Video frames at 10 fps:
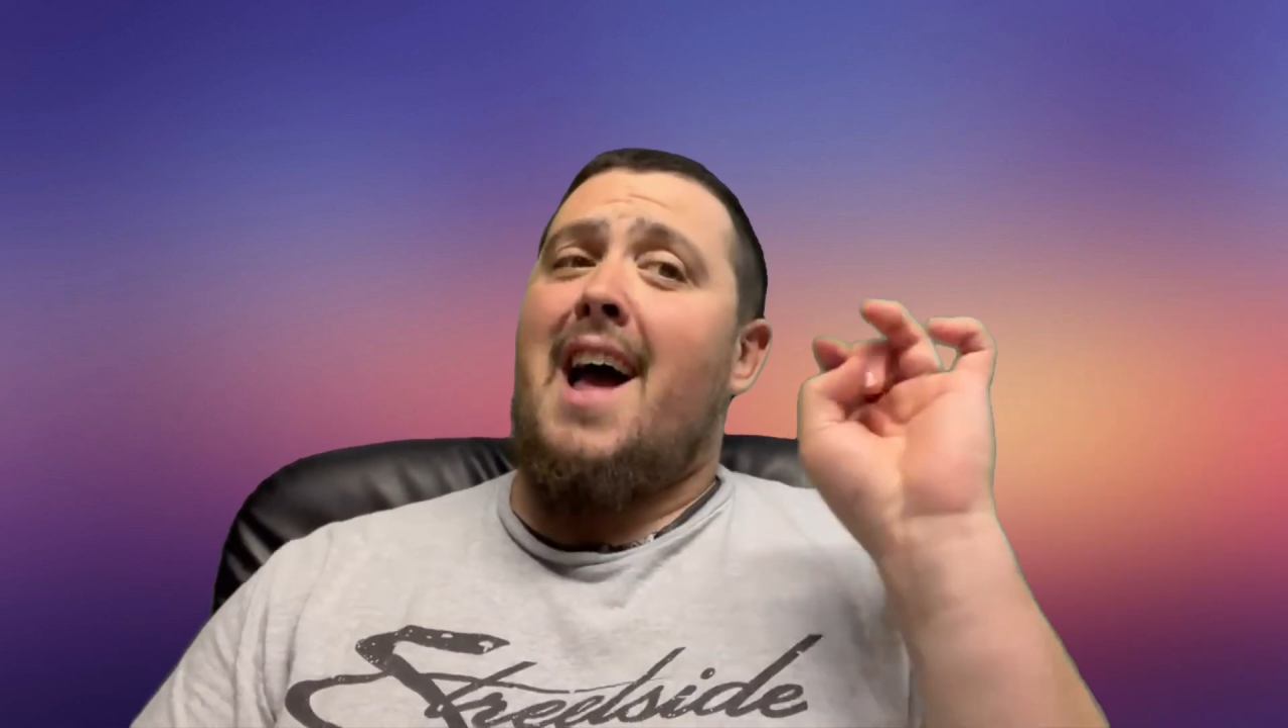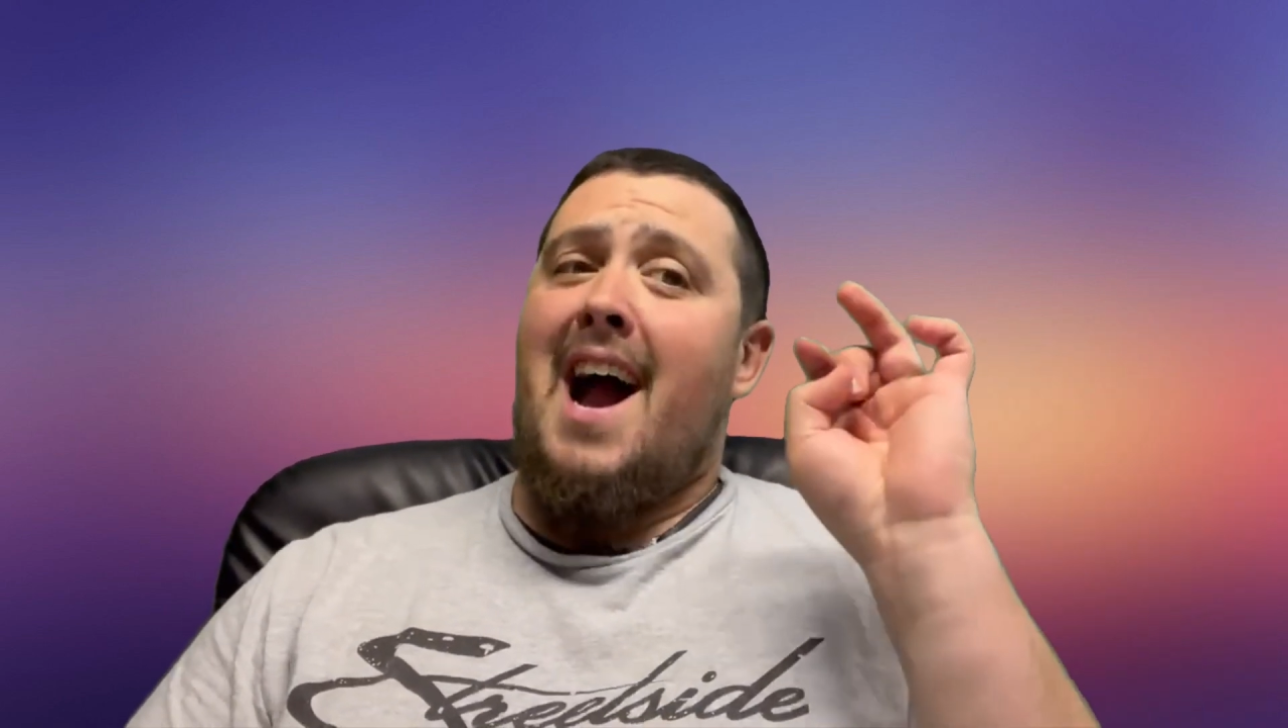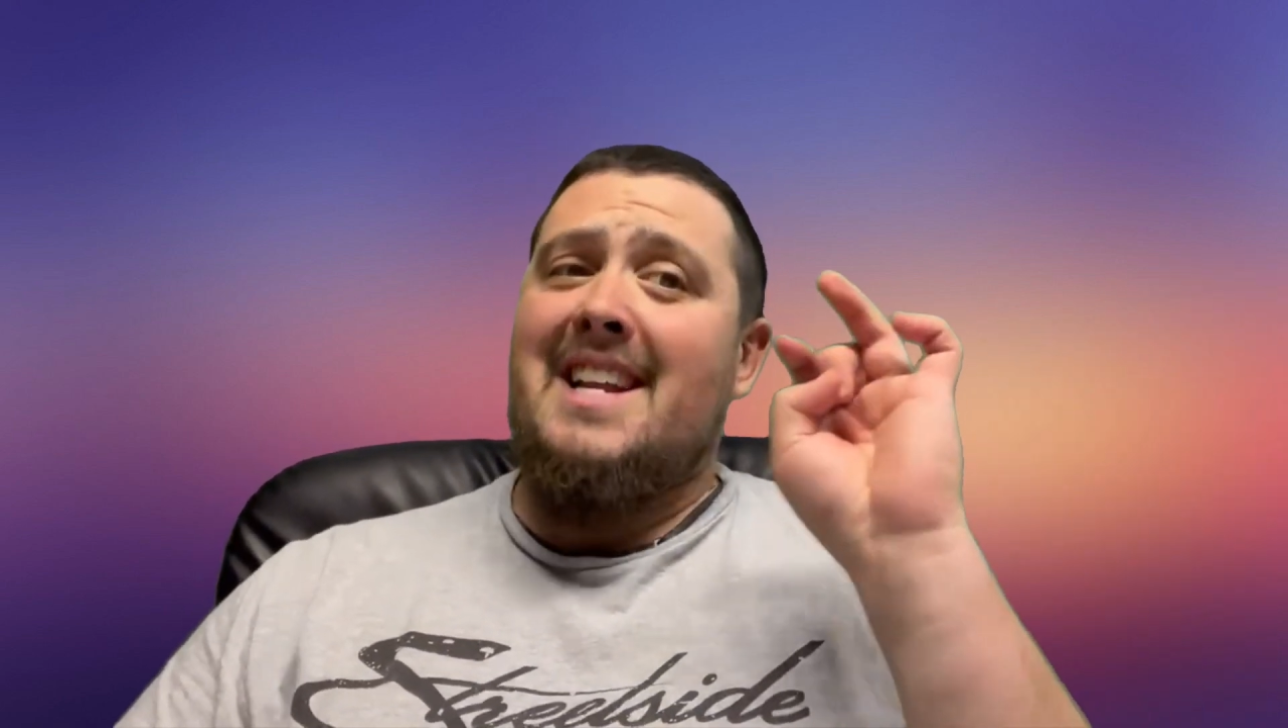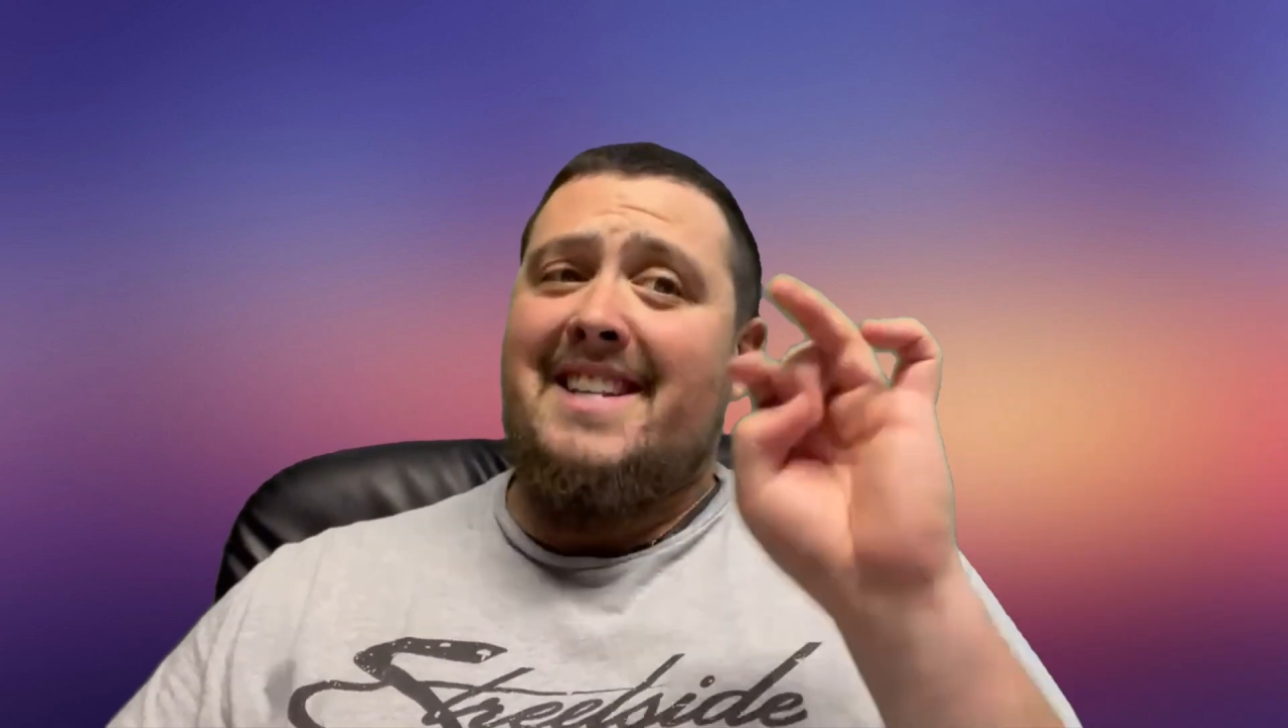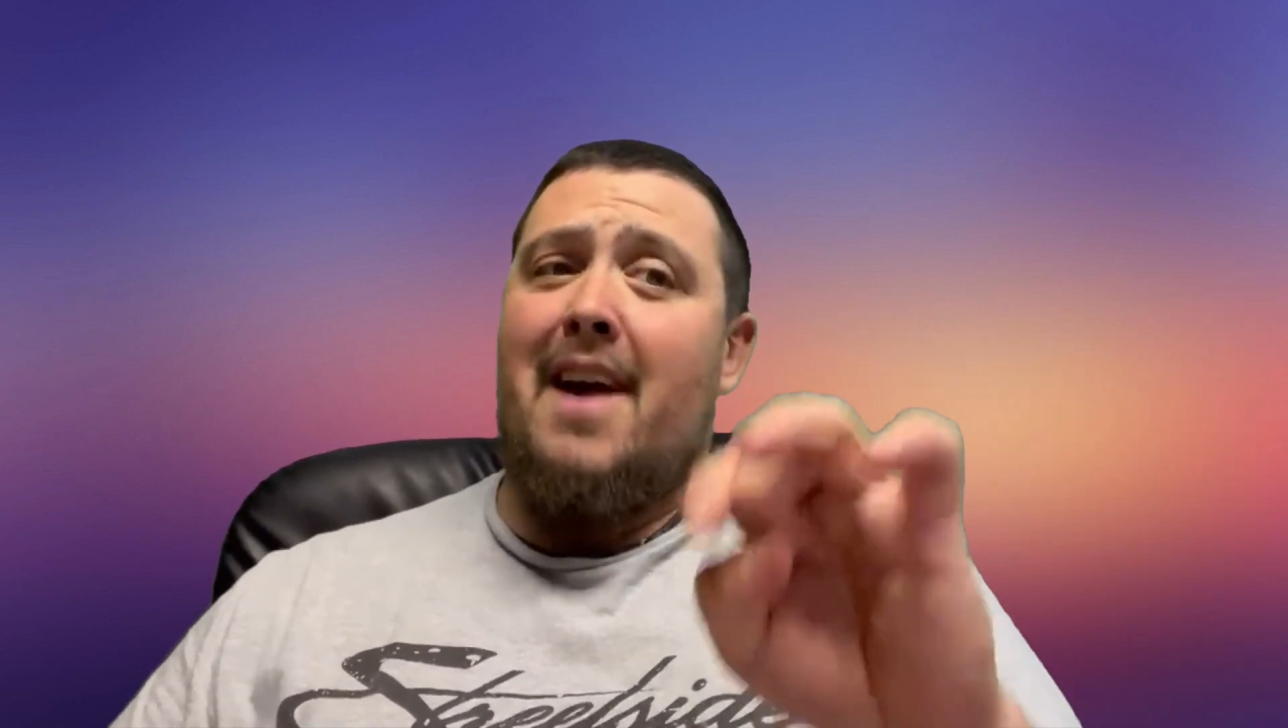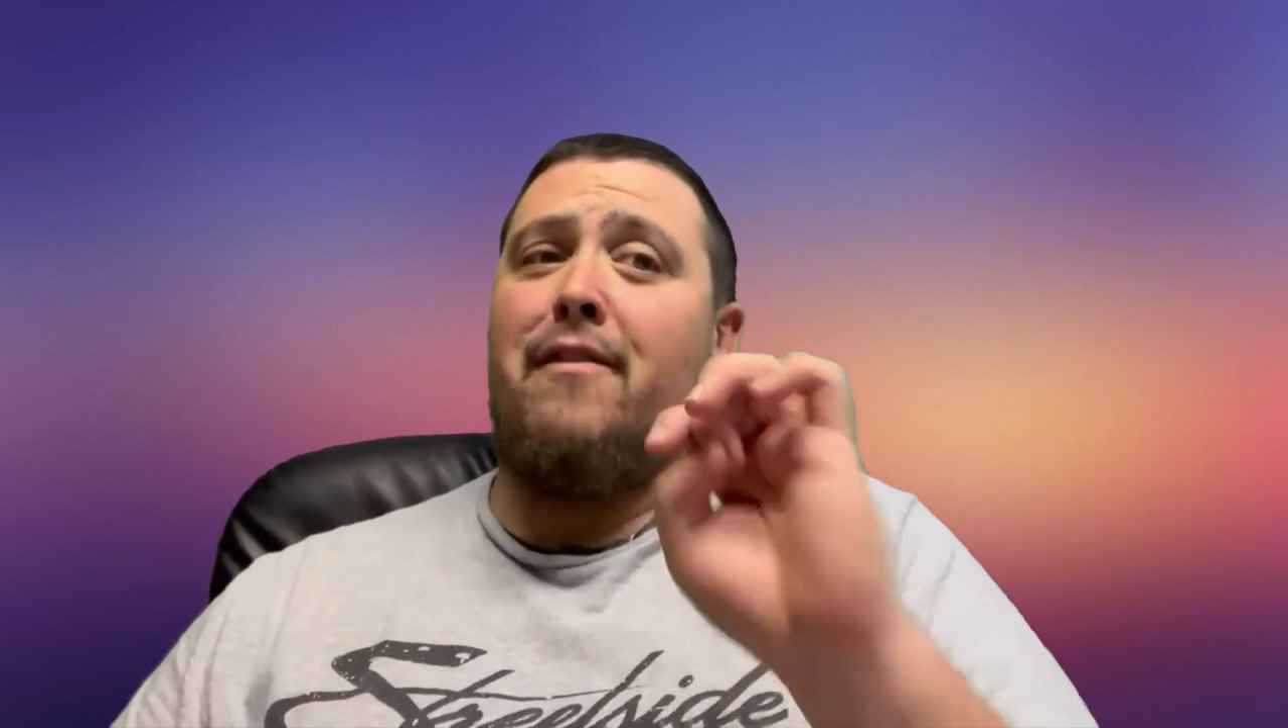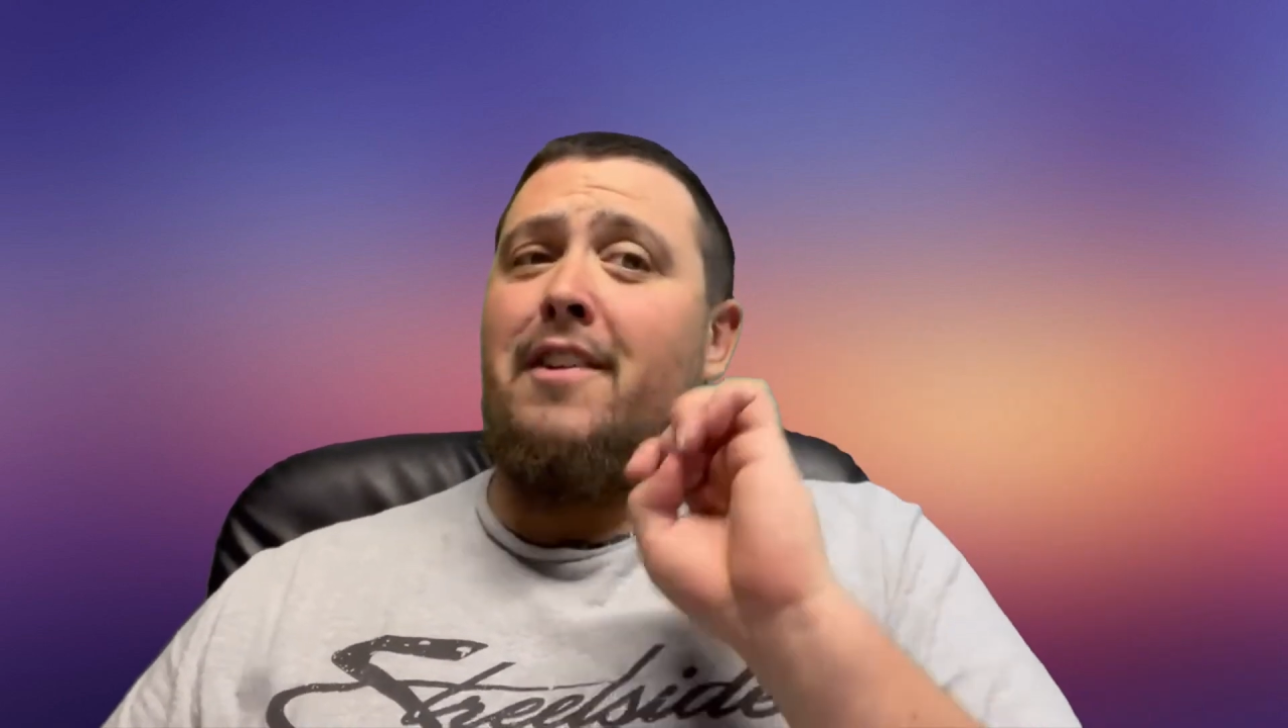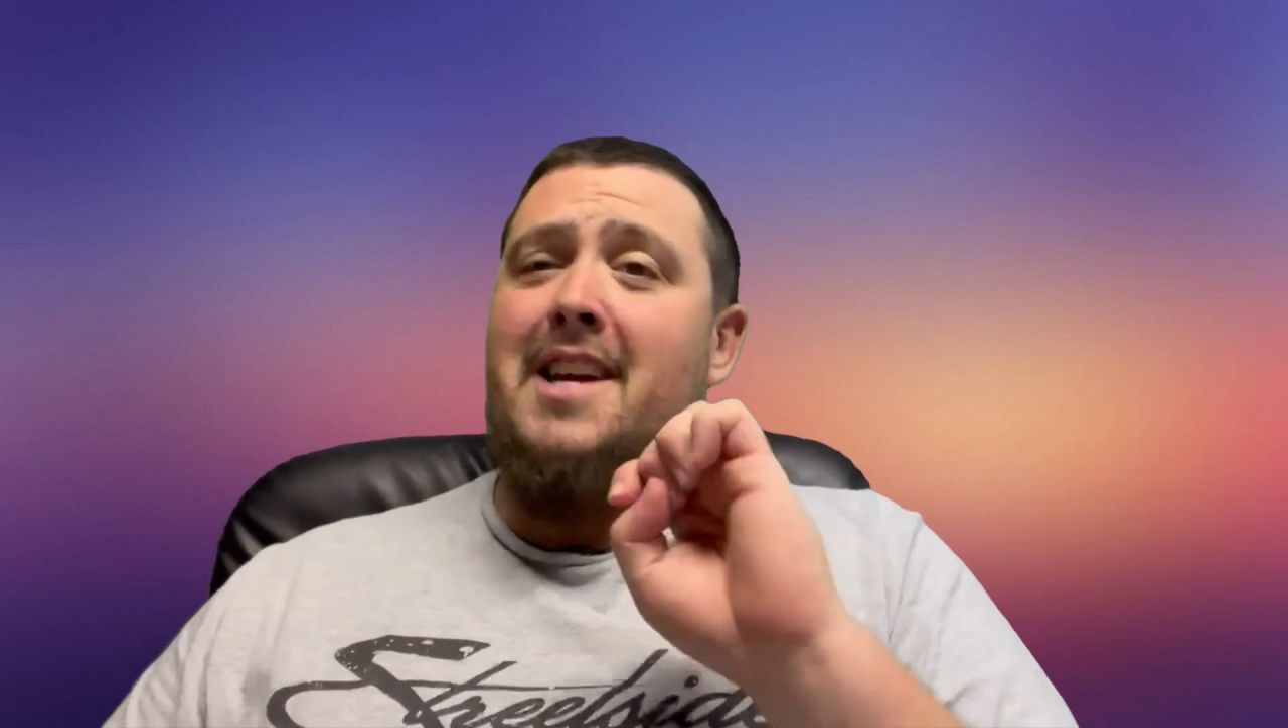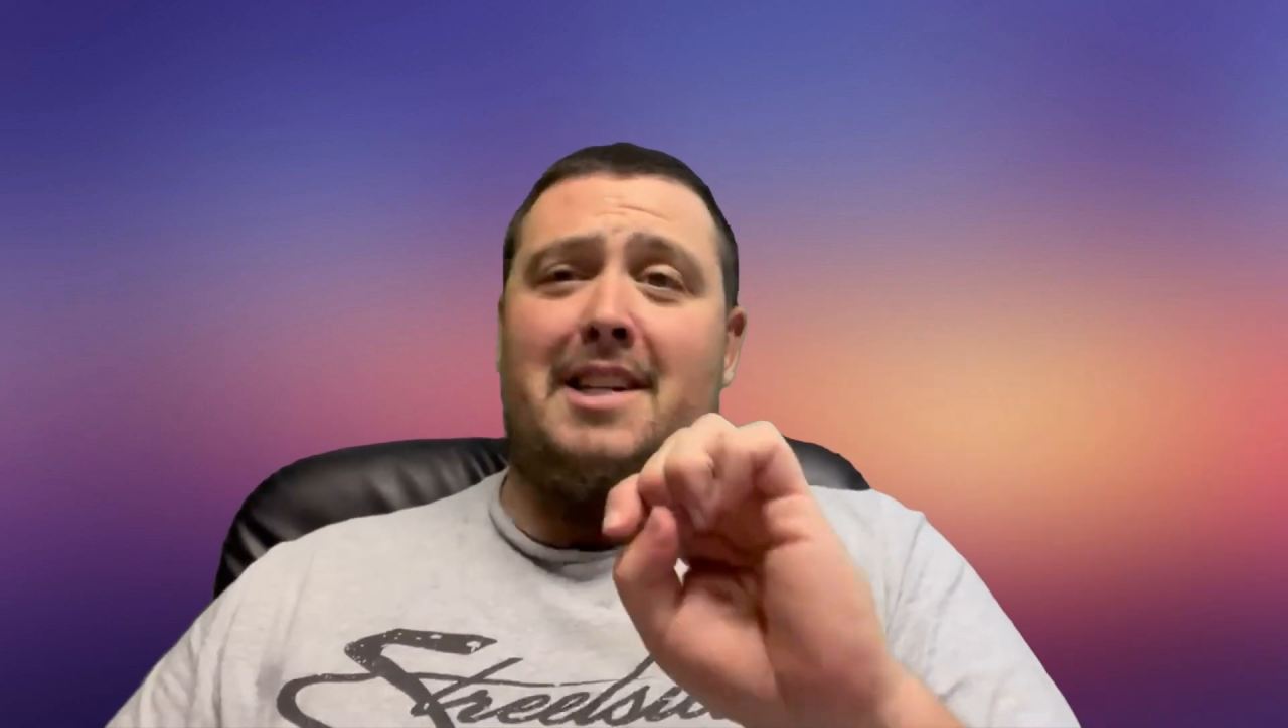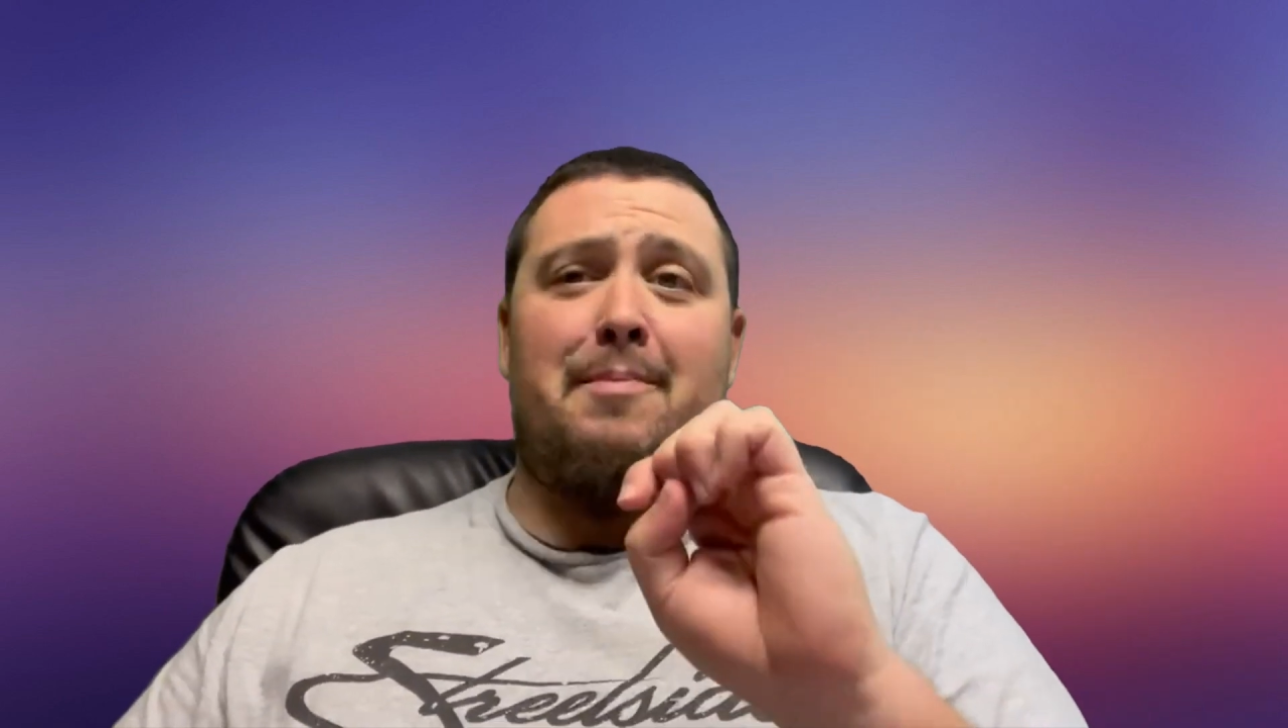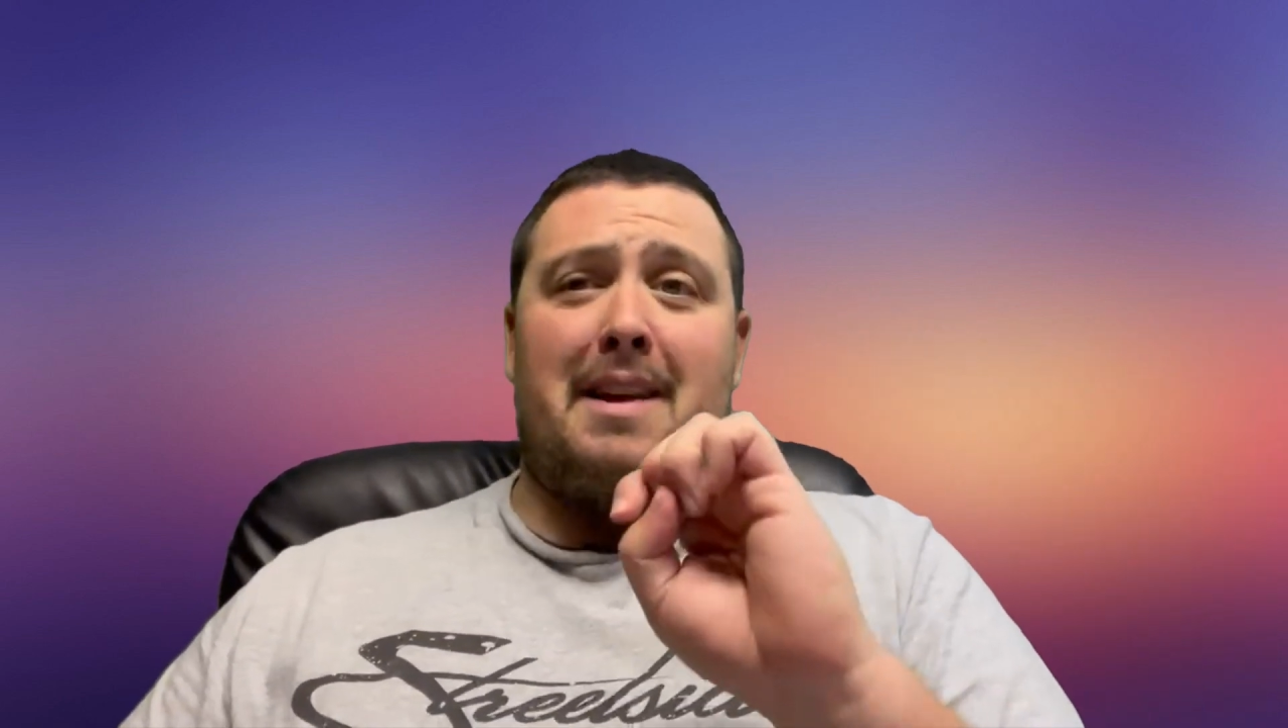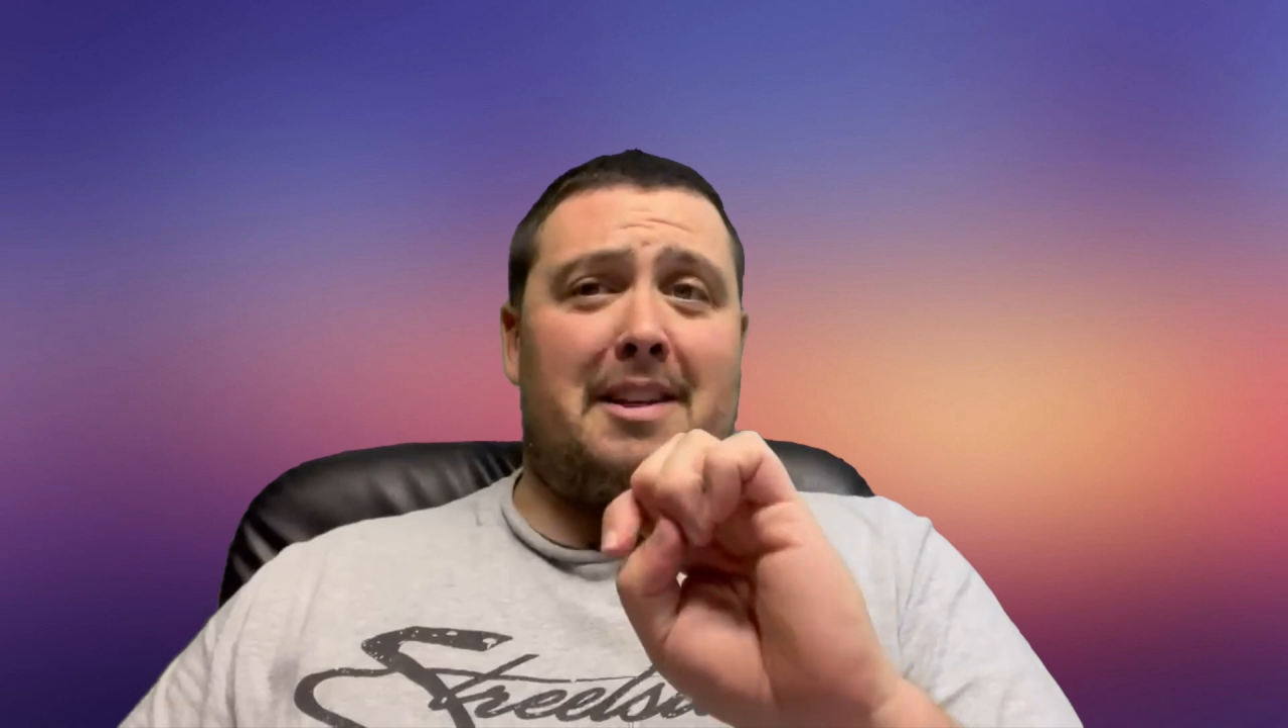I definitely expect